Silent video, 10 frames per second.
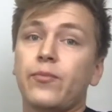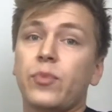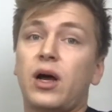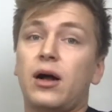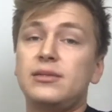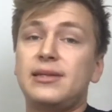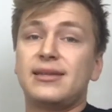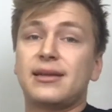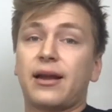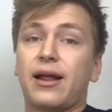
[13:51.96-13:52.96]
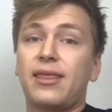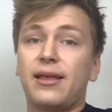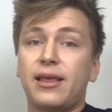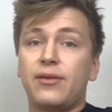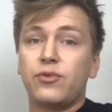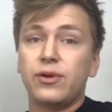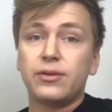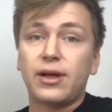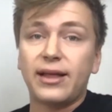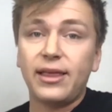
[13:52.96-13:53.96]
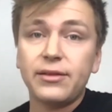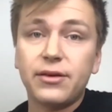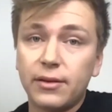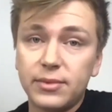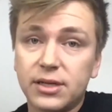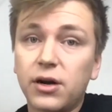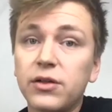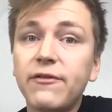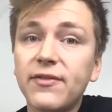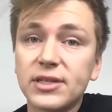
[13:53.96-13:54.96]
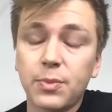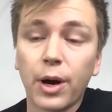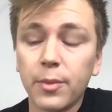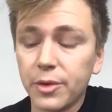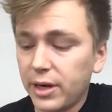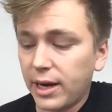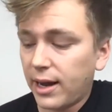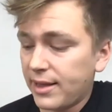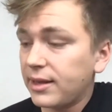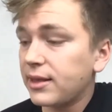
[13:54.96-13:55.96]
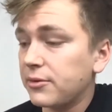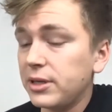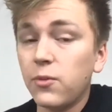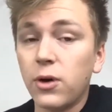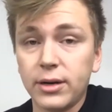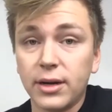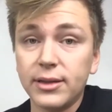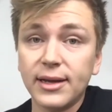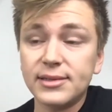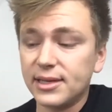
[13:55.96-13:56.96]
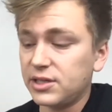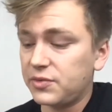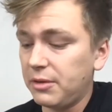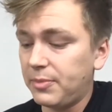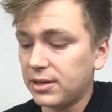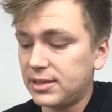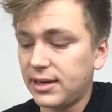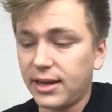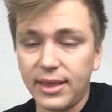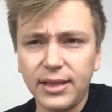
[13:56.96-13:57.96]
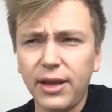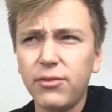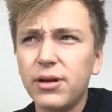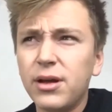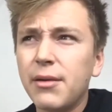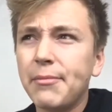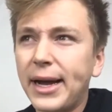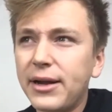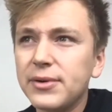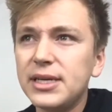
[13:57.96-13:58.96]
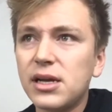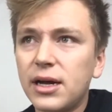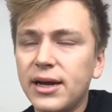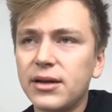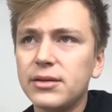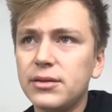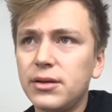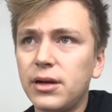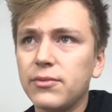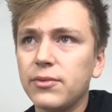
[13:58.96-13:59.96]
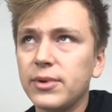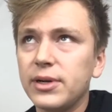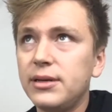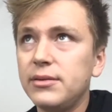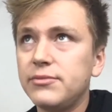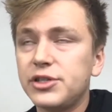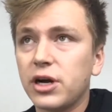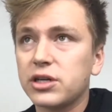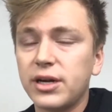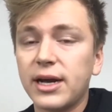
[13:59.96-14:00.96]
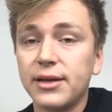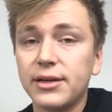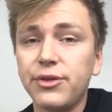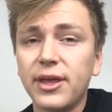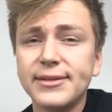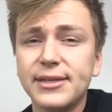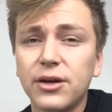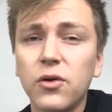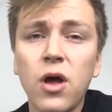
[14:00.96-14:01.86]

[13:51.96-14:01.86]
Ours doesn't. And I think it's called the Vivint Smart Marina. I think they really want on this. They just rebuilt it, and I think they might have restructured how they do things too.